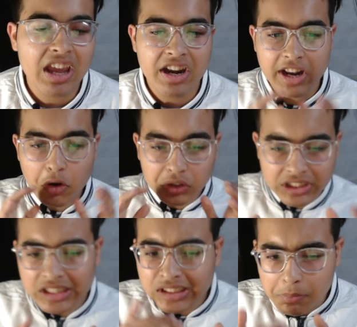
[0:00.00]
Now
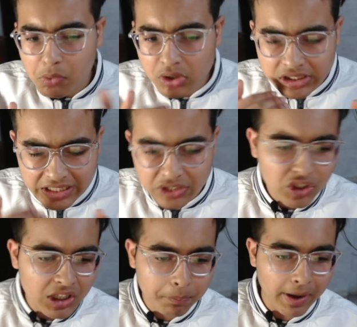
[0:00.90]
this is the most
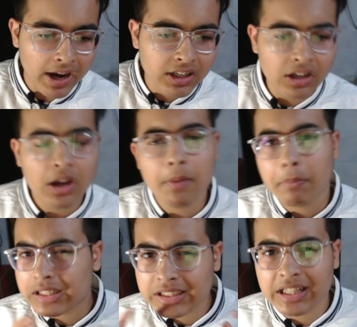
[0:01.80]
dangerous part,
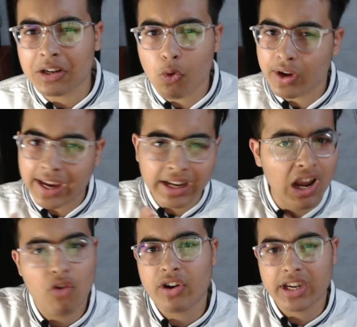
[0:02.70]
but still we can
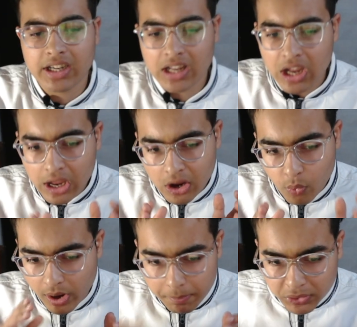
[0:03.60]
cover it.
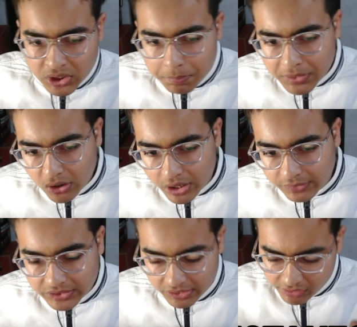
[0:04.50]
Well, bishop take on
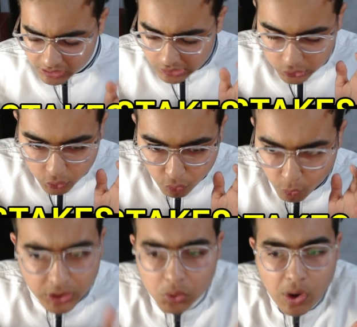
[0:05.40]
f7,
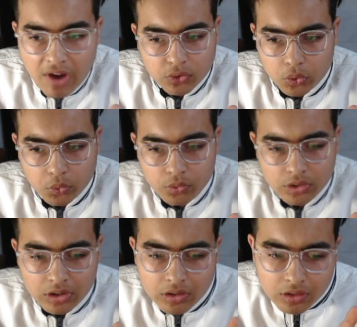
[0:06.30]
what you have to do?
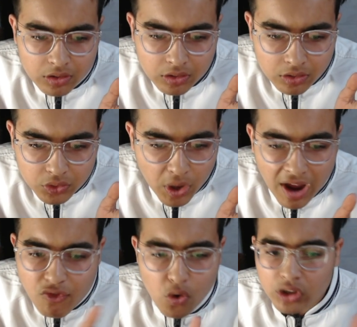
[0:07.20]
You
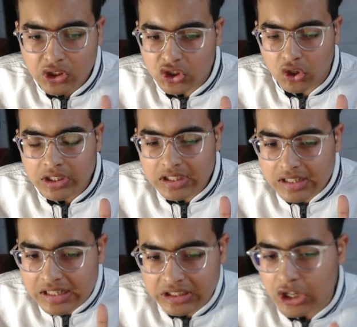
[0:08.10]
have no other choice
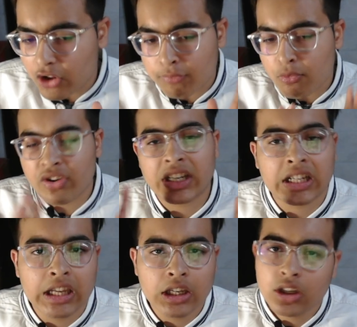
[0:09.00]
instead of moving the
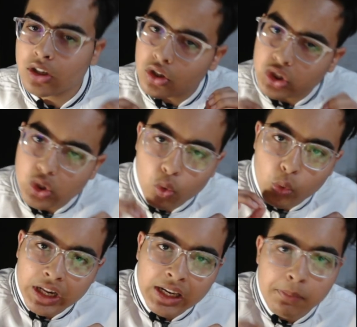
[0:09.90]
king. So
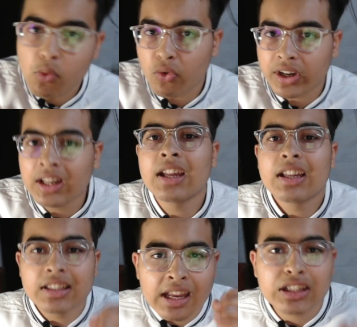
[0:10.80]
quickly move it.
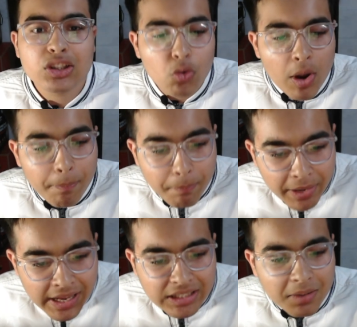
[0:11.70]
Yes, you are
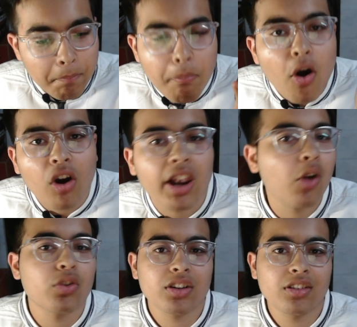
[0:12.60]
playing the pawn
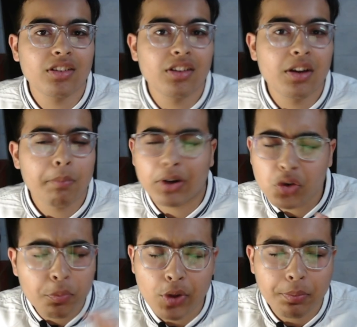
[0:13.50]
cloud, but
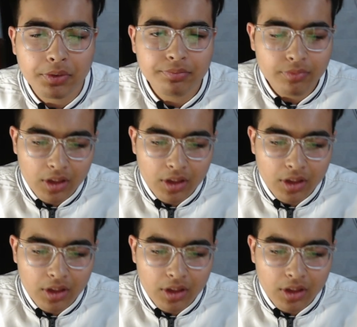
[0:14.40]
no problem.